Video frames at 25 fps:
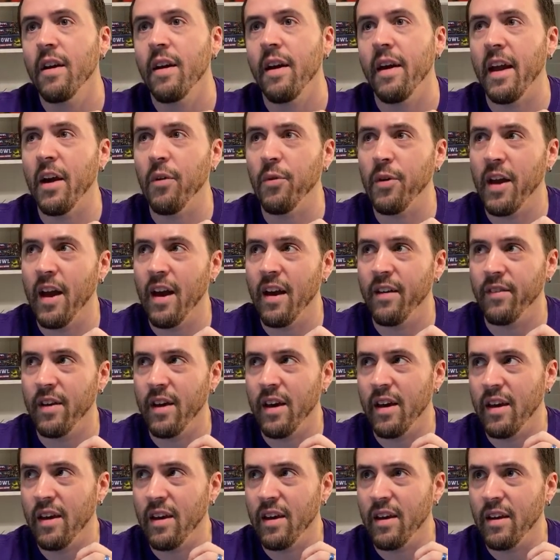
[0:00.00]
And we have
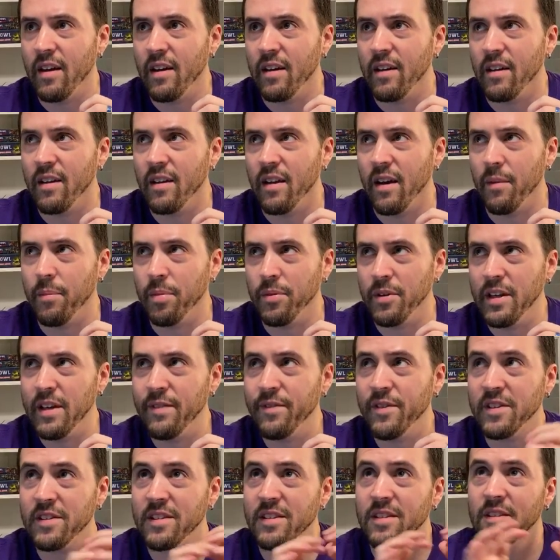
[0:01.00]
I believe
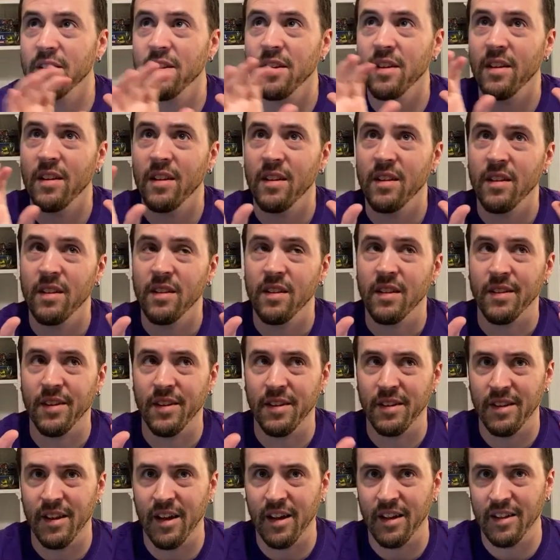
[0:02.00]
it's
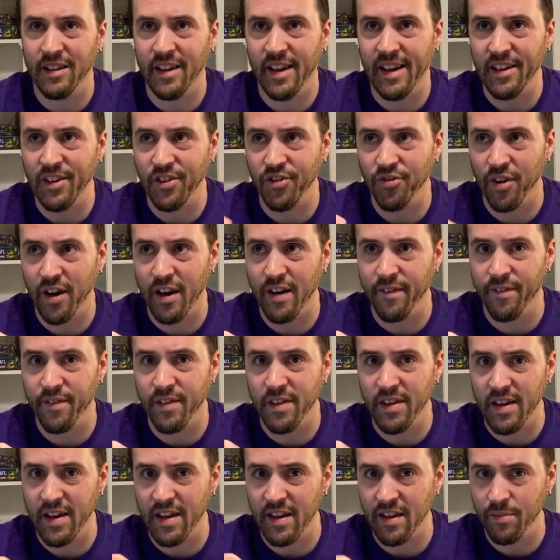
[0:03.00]
a light gray for
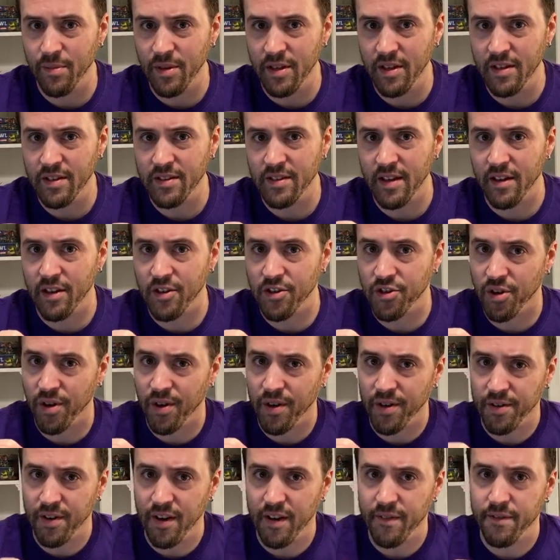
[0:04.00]
the enemies and a
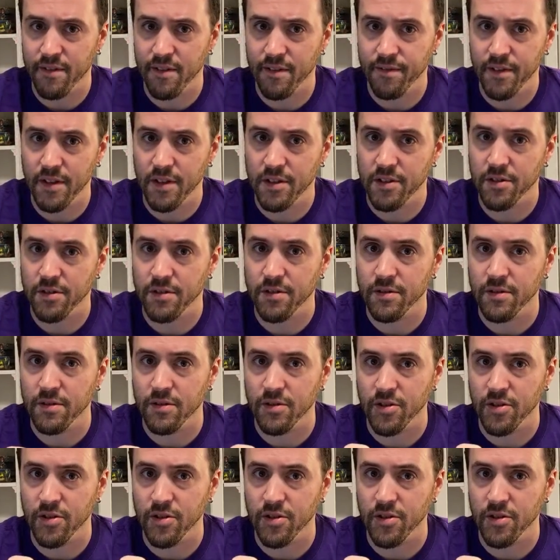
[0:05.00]
dark gray for the features.